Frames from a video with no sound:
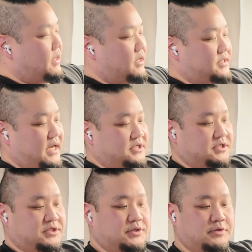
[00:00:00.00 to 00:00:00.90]

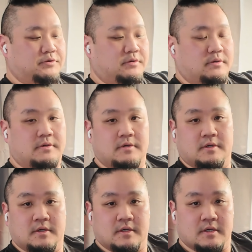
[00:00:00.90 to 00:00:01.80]
attaches to
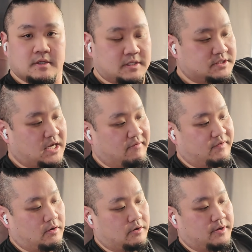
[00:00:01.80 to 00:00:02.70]
this top
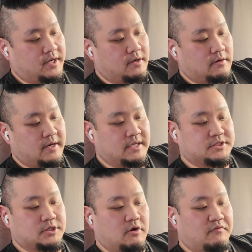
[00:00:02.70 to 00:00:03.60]
Velcro here. And
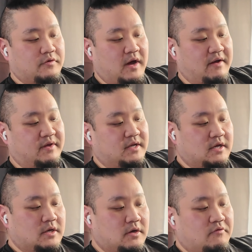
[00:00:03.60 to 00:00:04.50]
so if you have it
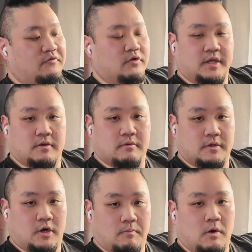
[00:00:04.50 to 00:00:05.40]
fully,
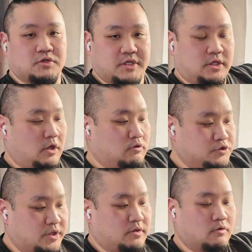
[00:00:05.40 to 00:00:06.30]
mostly
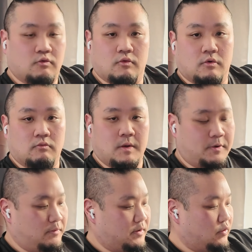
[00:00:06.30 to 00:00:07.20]
closed, you can rip
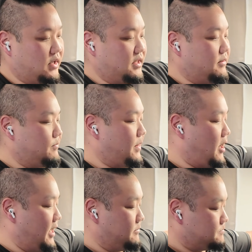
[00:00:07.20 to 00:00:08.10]
it open quickly. All
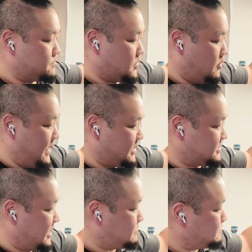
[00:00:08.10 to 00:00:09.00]
right, going back
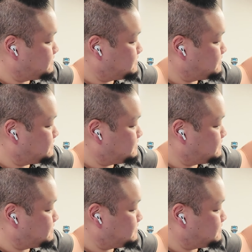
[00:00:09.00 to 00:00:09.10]
inside.